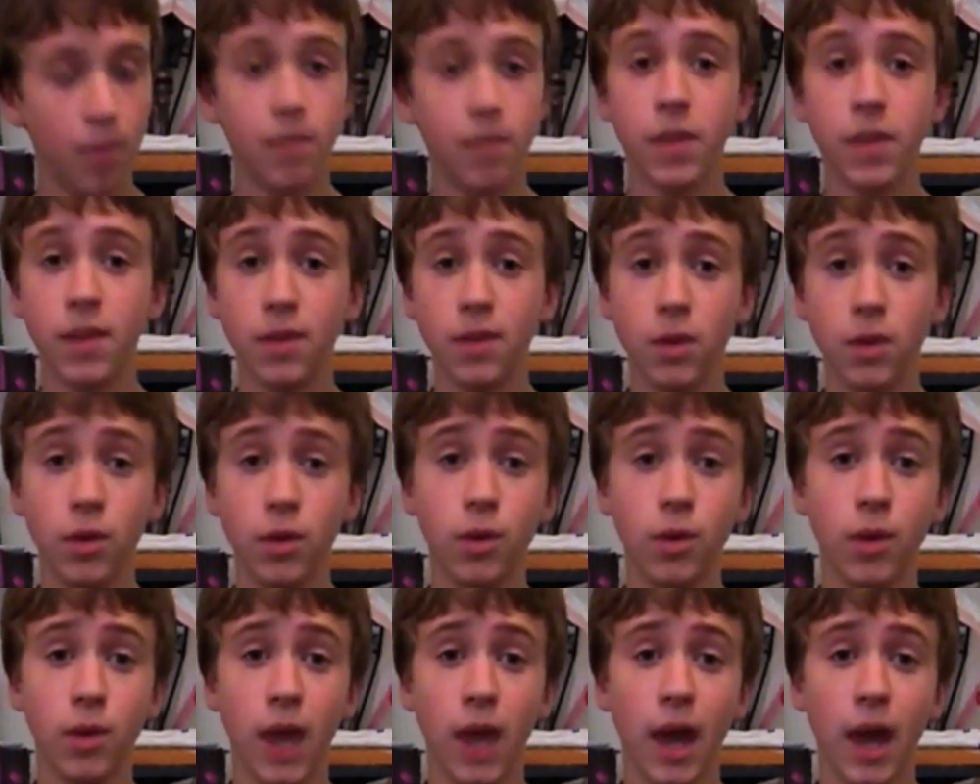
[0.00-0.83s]
If you
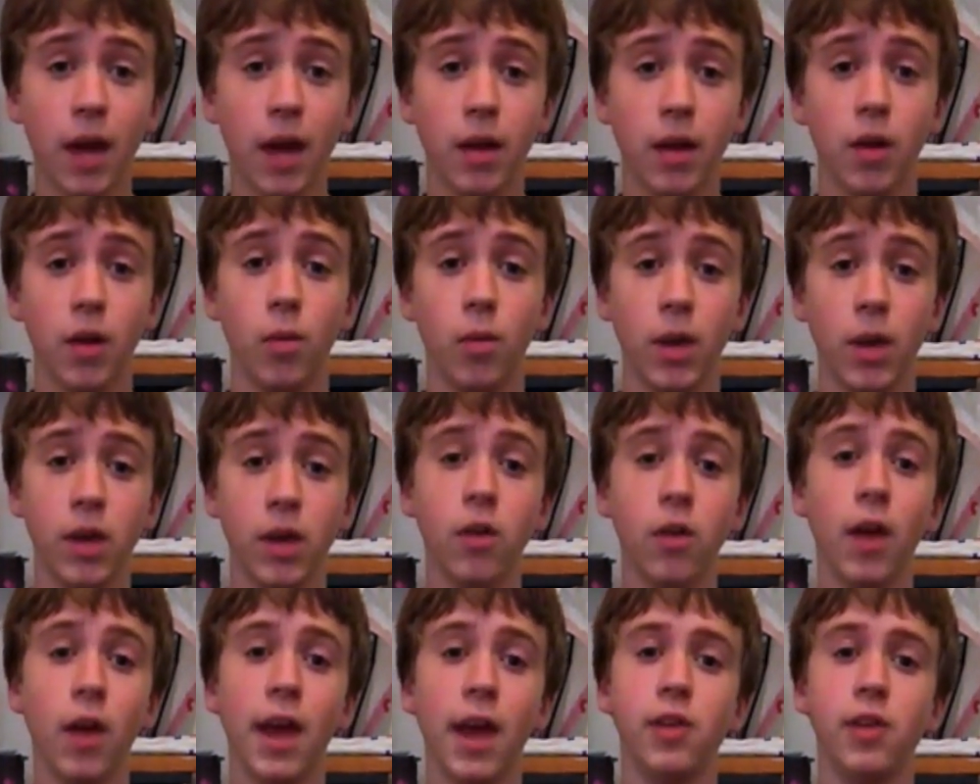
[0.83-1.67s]
do that, it'll make
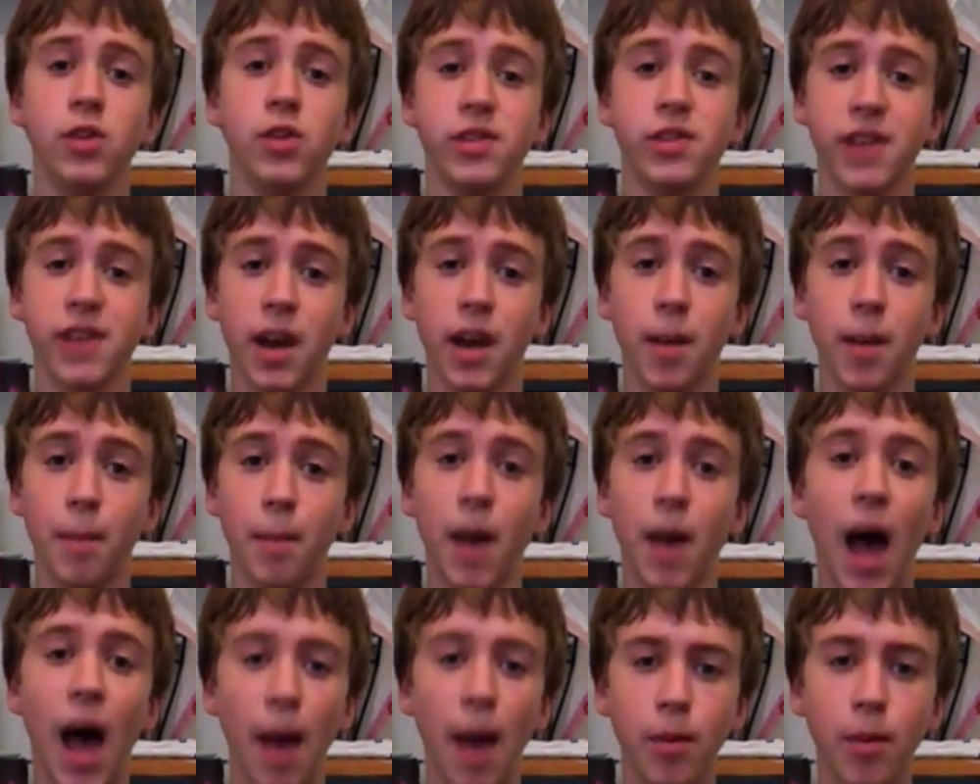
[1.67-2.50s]
your edges kind of
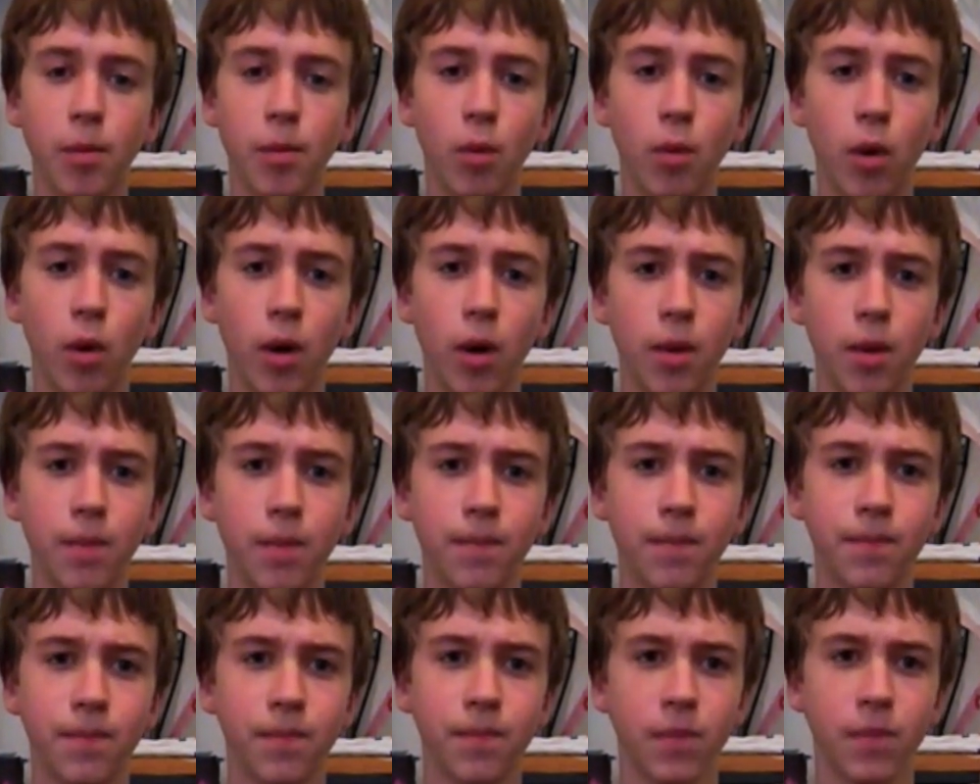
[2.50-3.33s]
pop more,
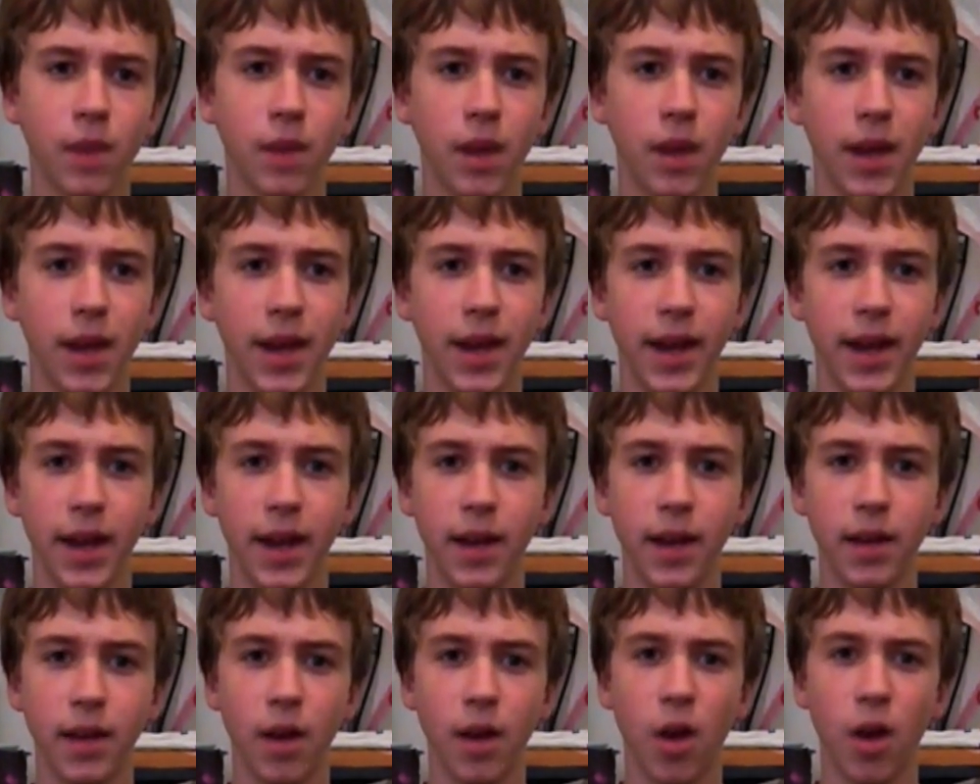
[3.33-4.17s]

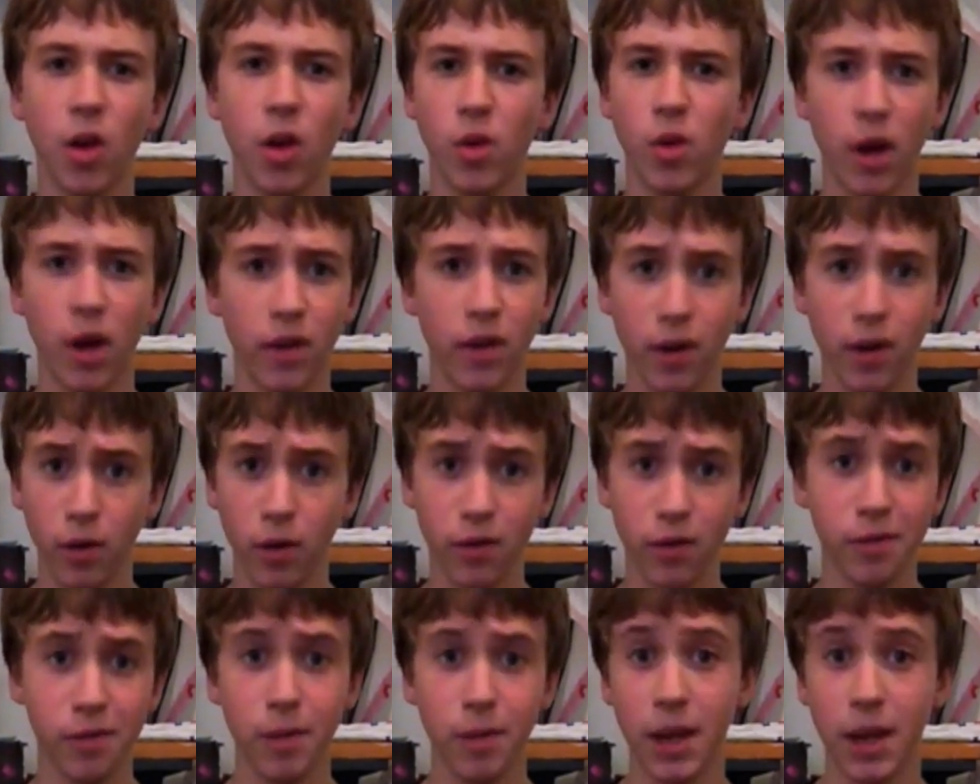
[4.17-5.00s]
and all around it'll
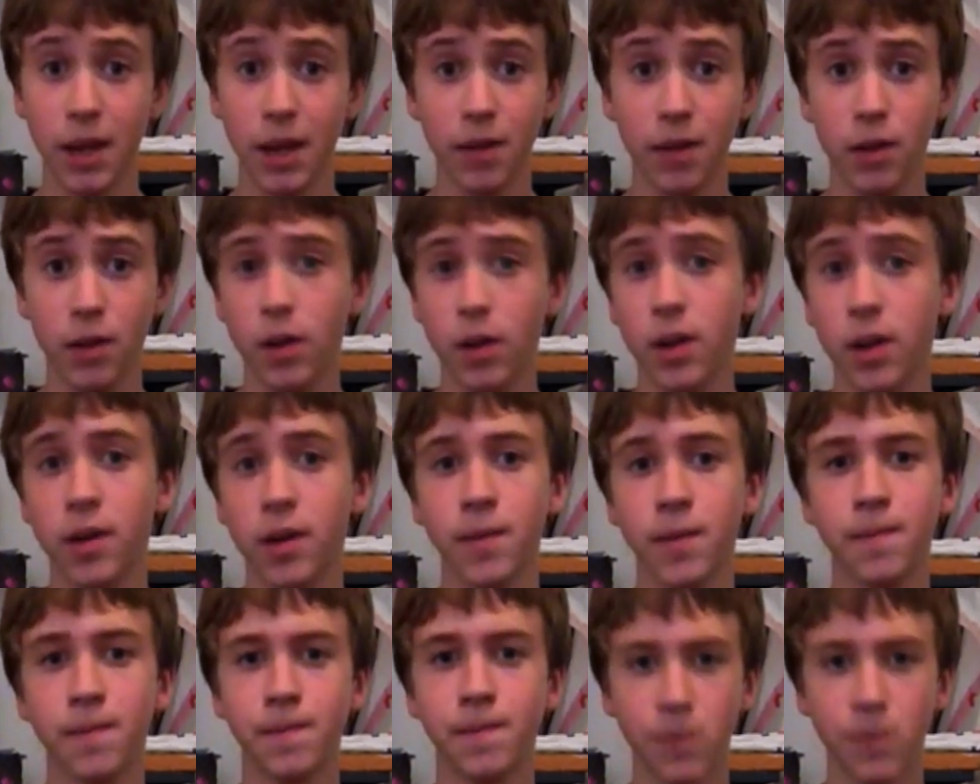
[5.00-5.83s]
just make it look
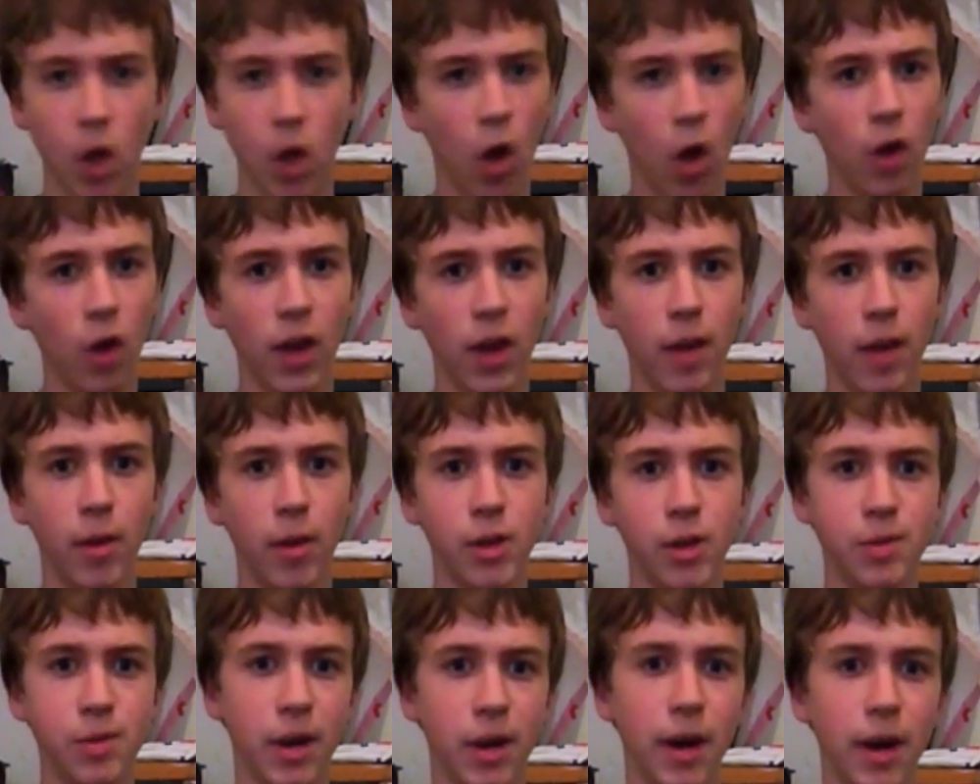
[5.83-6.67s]
all that
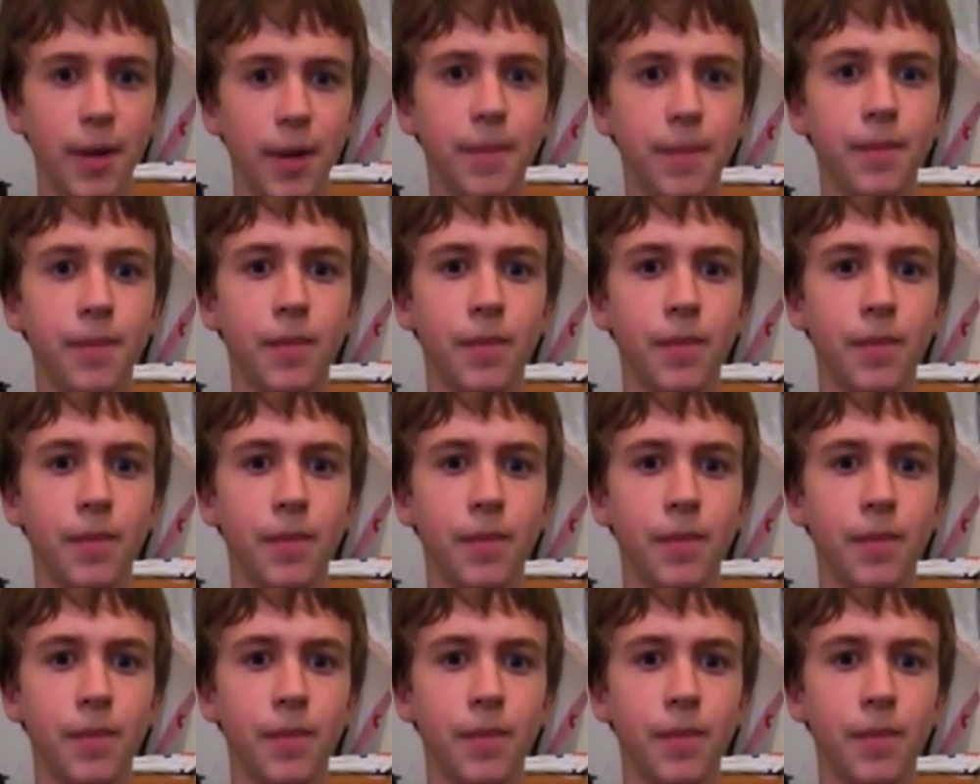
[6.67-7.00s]
much better.